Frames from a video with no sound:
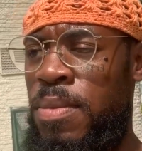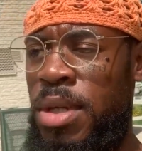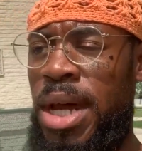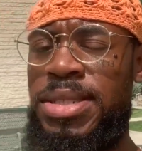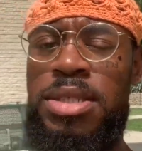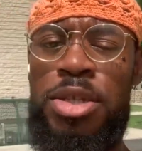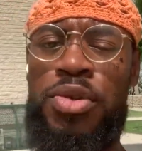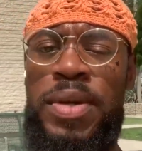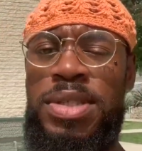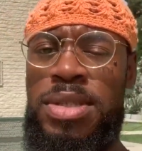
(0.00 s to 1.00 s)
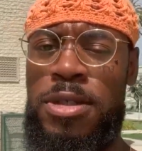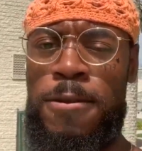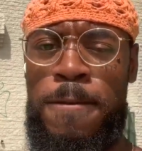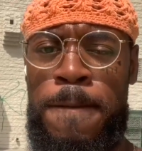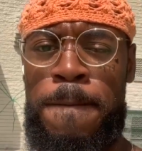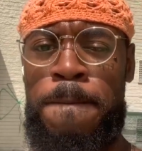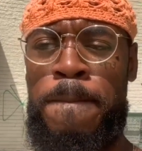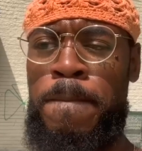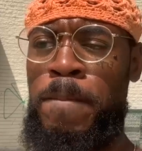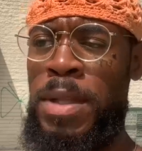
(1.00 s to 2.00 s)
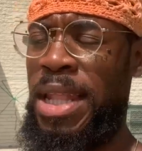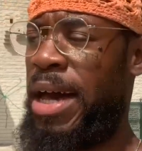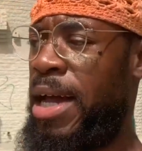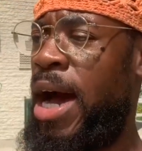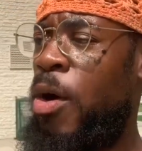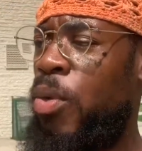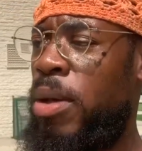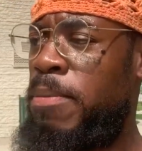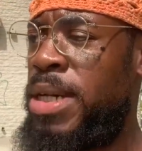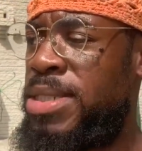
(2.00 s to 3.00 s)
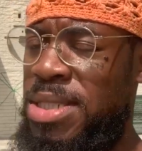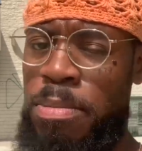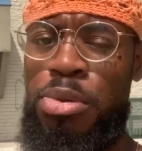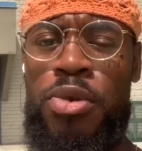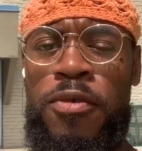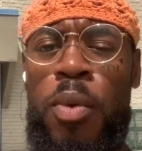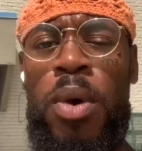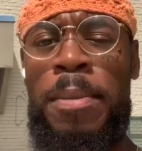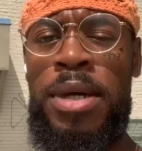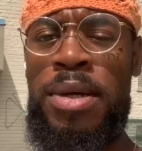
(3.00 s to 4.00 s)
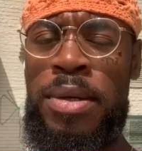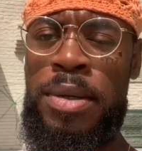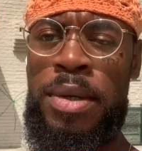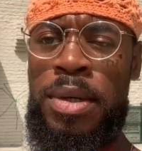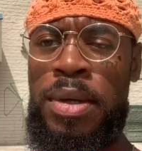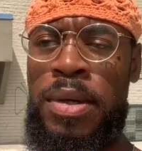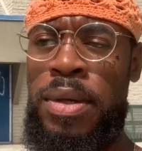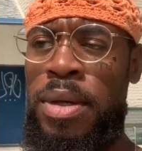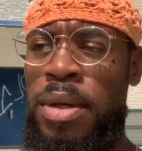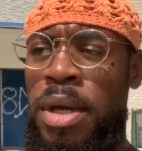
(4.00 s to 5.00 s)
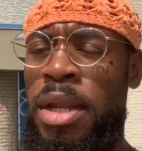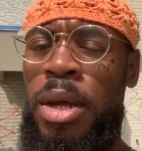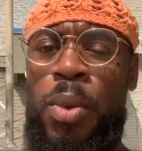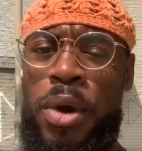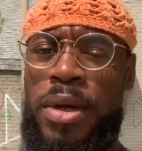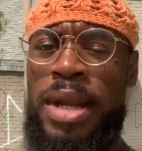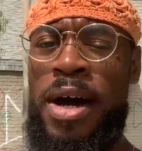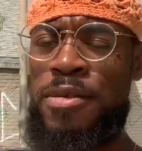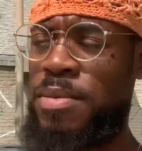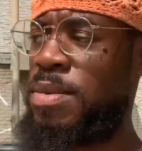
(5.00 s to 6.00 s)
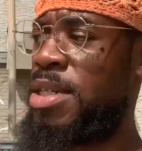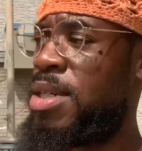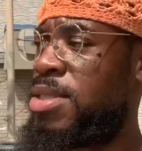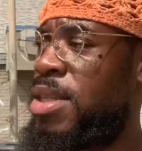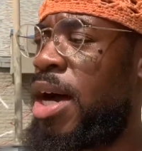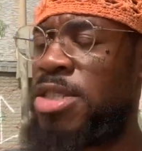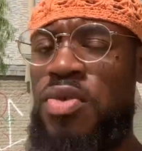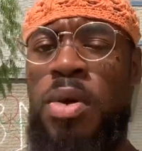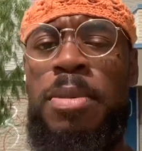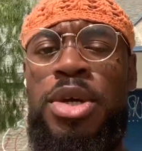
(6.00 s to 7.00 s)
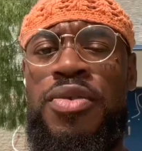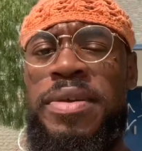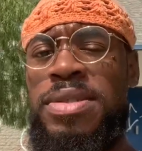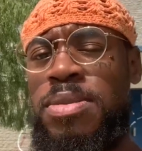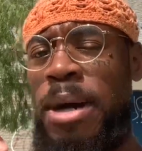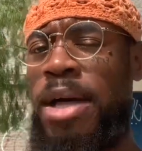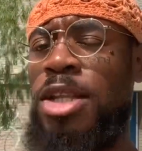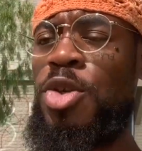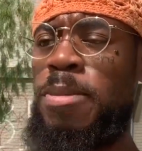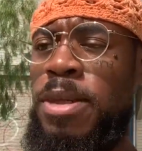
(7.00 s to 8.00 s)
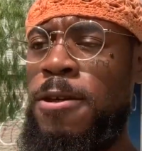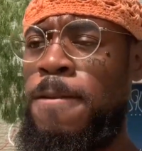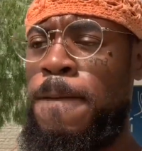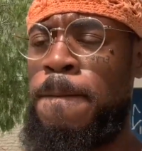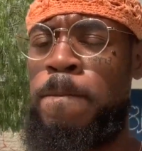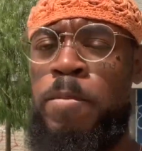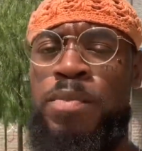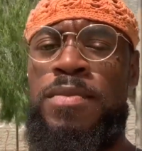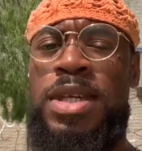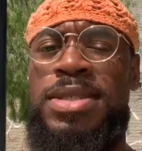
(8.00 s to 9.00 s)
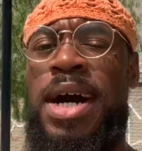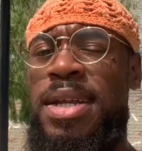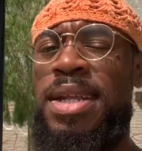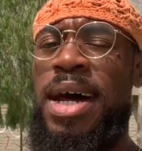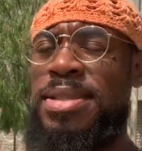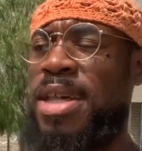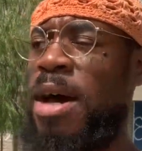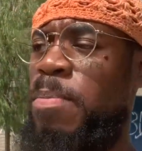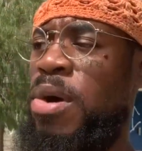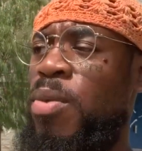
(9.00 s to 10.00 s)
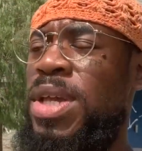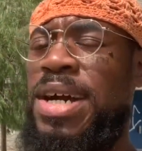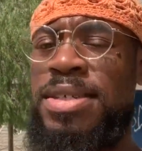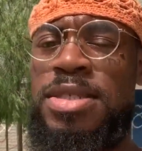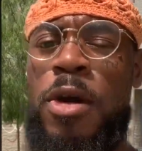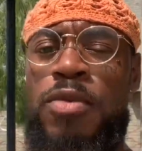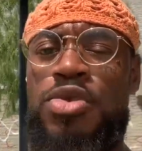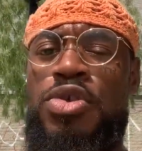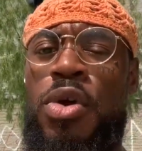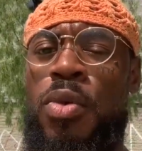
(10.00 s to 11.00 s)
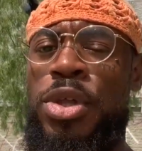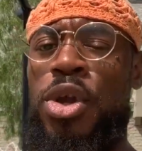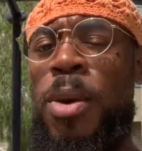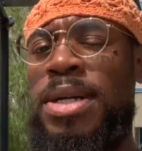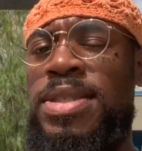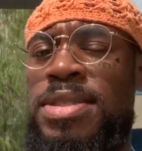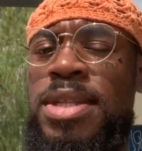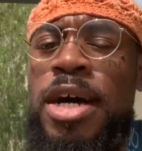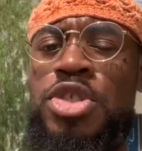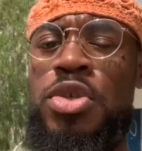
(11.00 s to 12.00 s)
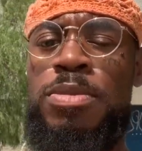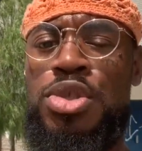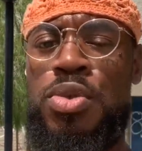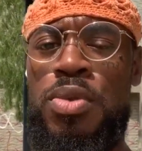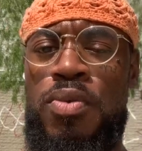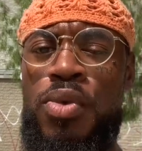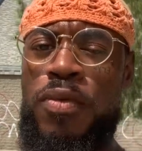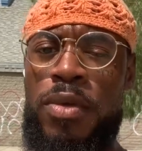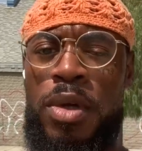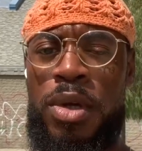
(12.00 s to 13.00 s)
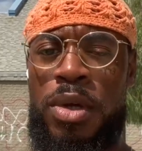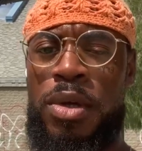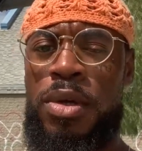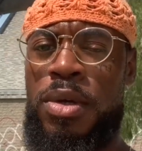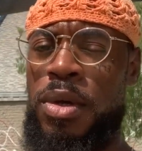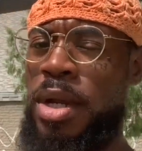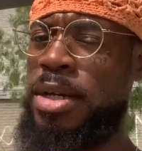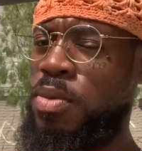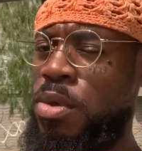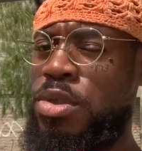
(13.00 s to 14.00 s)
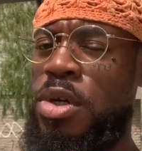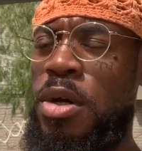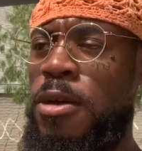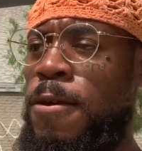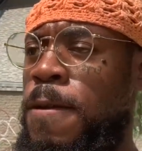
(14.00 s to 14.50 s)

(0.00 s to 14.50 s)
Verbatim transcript: It actually increases it. Like how when men see beautiful women and they working out, their testosterone increase by a little bit. It's kind of like that, but we got self-control. We know our testosterone is through the roof. And that's real talk.